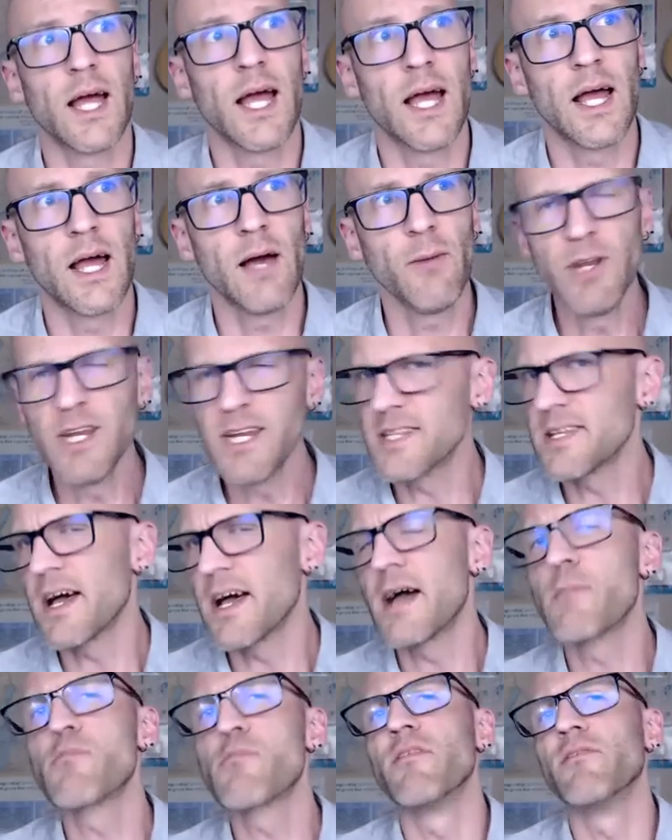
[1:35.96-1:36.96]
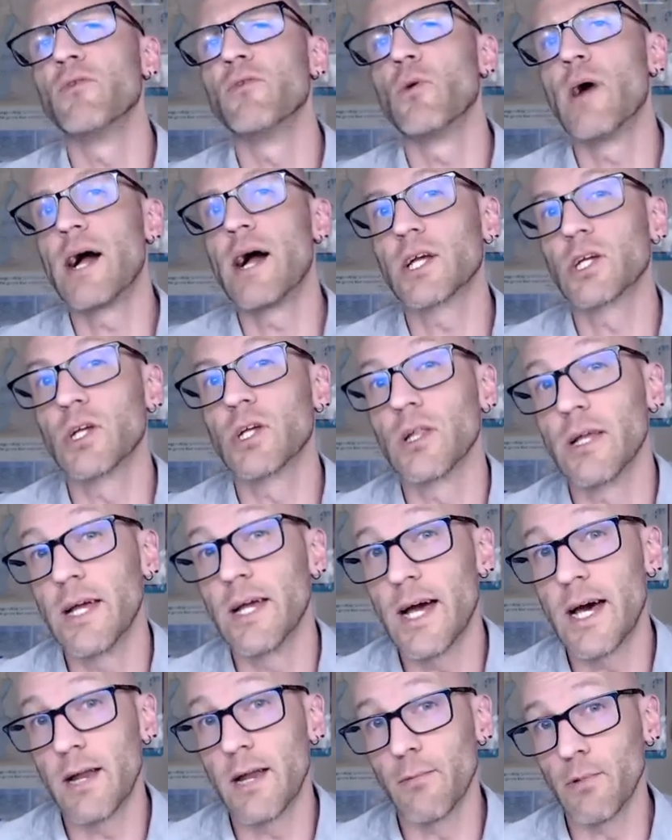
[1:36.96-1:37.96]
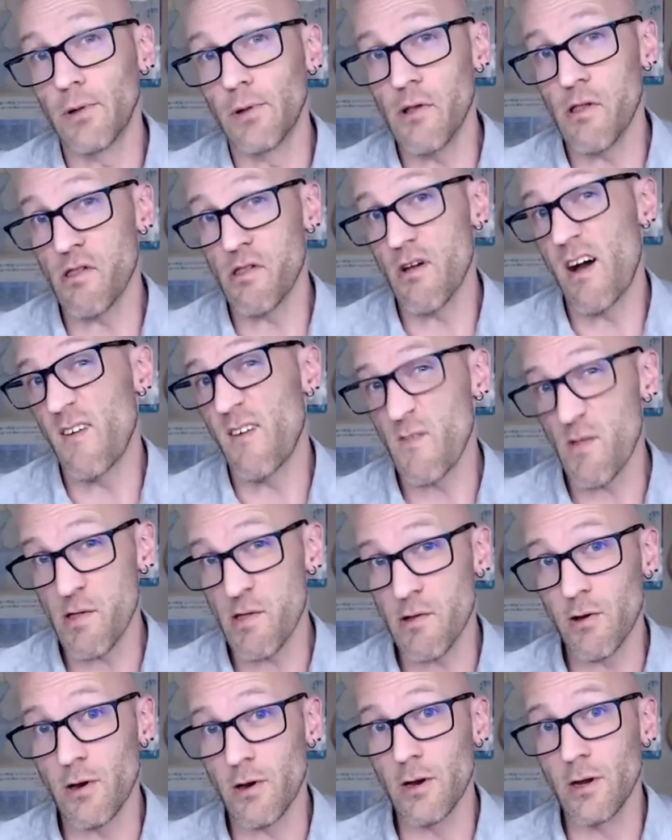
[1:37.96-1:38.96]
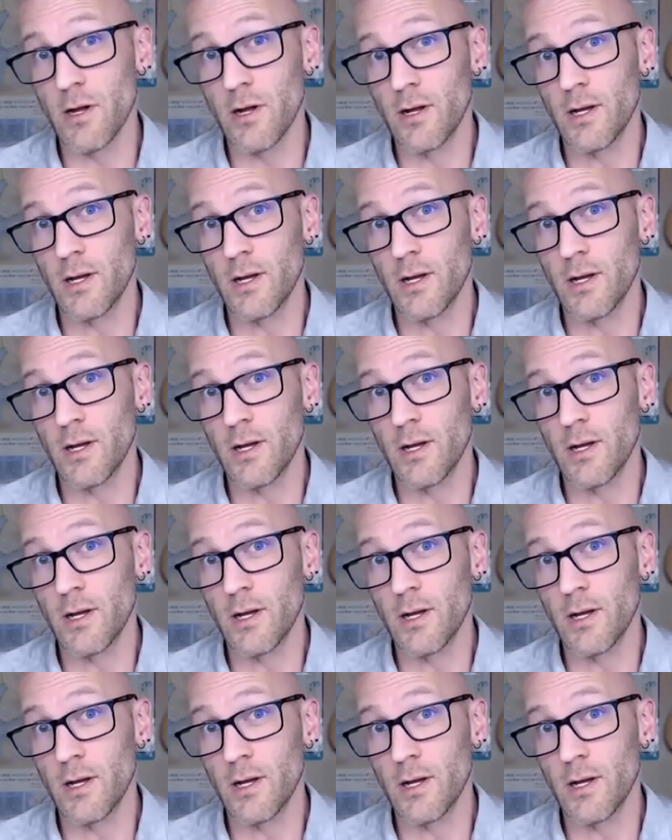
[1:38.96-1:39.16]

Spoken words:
How many times have you actually had a police officer